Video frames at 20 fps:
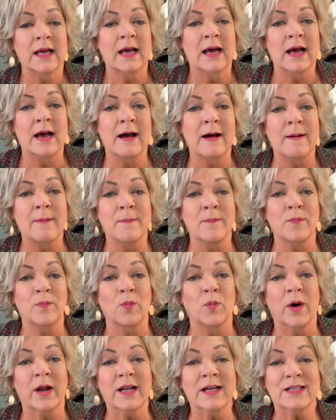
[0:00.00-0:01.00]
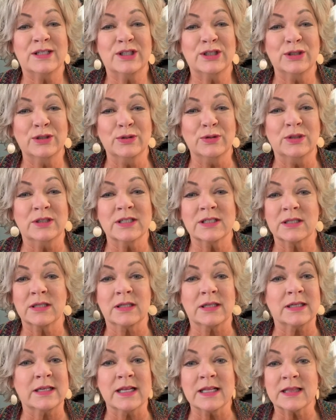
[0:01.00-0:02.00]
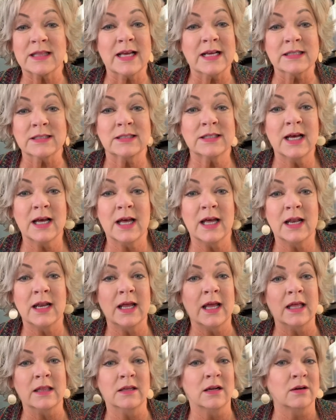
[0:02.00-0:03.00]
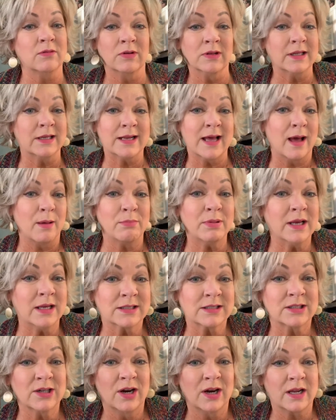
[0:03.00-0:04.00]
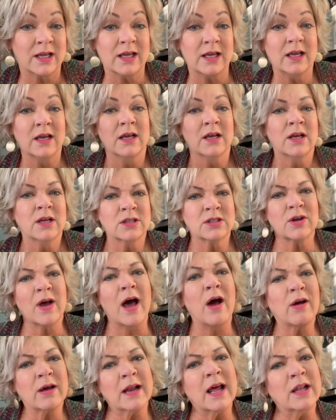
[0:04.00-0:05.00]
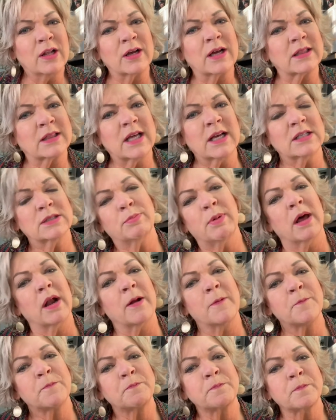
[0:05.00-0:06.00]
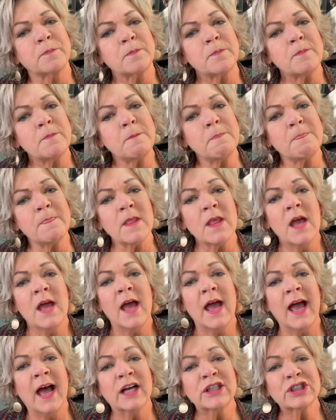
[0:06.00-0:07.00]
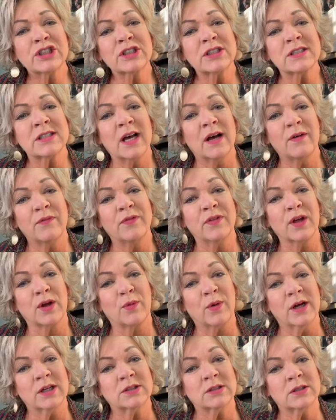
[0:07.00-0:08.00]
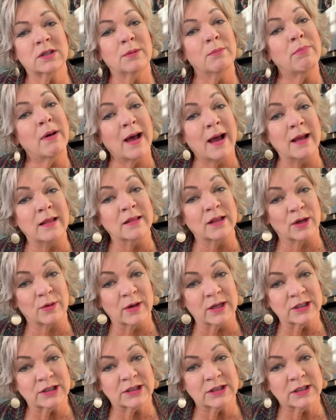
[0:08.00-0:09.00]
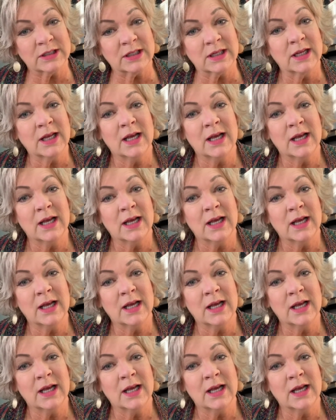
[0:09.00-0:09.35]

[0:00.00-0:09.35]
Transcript: wanting to just get things done and they're really not being snarky. So how can I look at things better? Ask yourself the question behind the question.